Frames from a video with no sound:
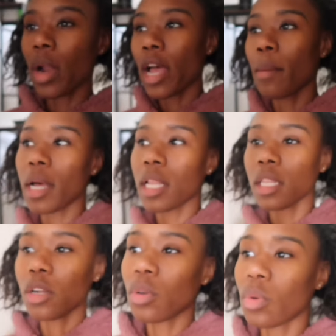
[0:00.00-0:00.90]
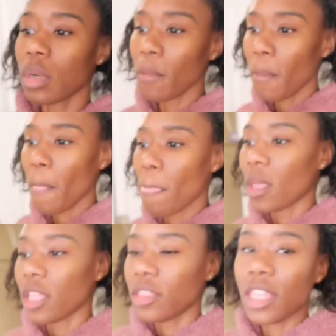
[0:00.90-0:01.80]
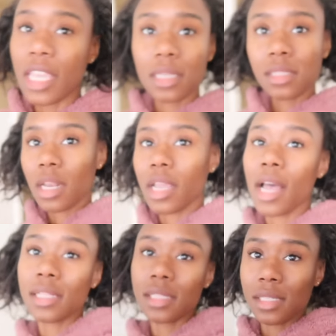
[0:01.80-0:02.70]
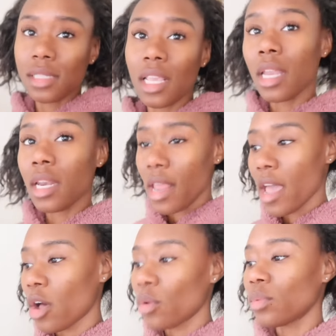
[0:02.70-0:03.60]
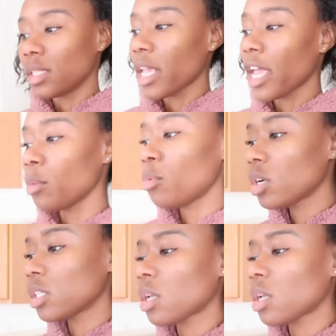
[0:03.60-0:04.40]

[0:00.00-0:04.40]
grab my little things that I got to sand down the table,